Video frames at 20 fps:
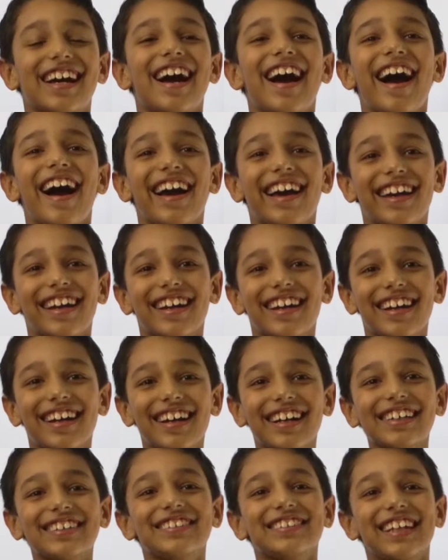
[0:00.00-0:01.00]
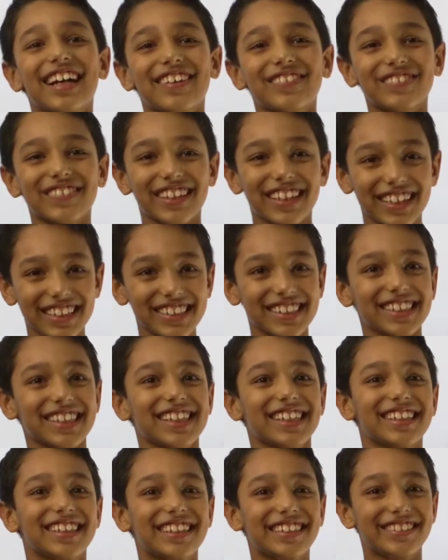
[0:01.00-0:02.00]
Hi, I'm Zack from
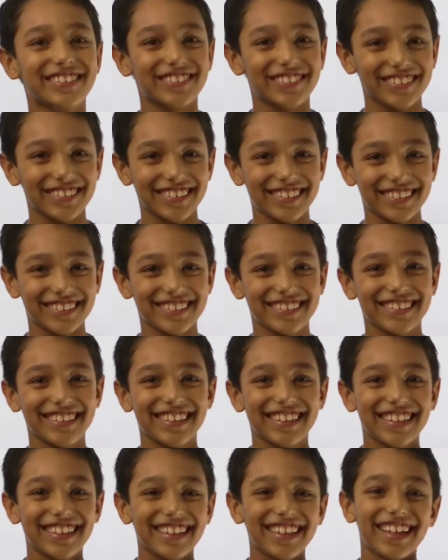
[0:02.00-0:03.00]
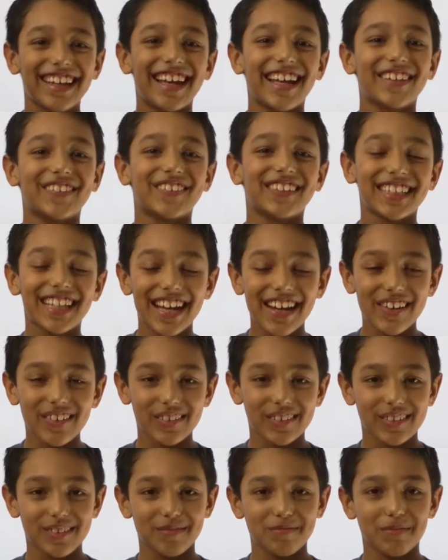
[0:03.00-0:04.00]
Kid2Kid Tutorials, and right now
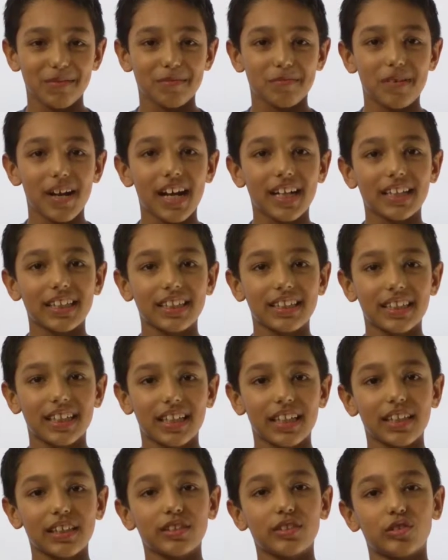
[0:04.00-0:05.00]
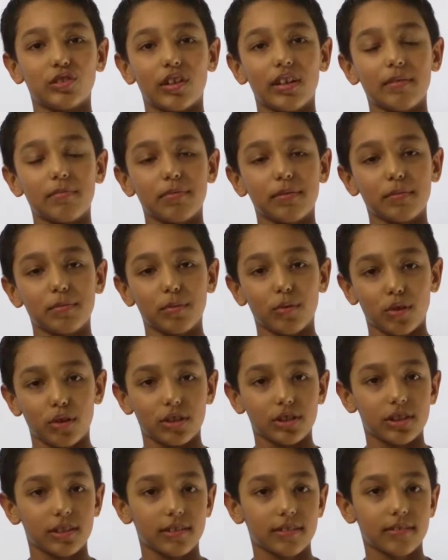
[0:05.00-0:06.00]
we're going to be practicing joint
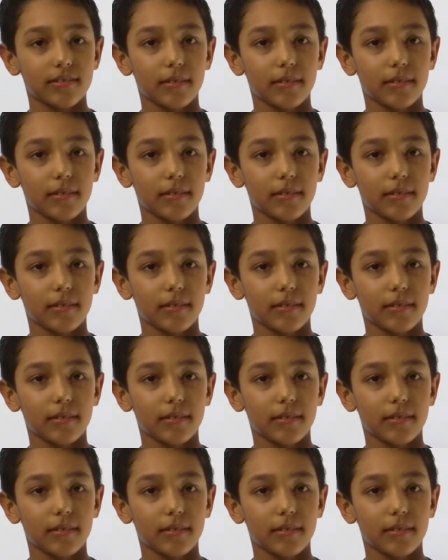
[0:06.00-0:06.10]
proportion.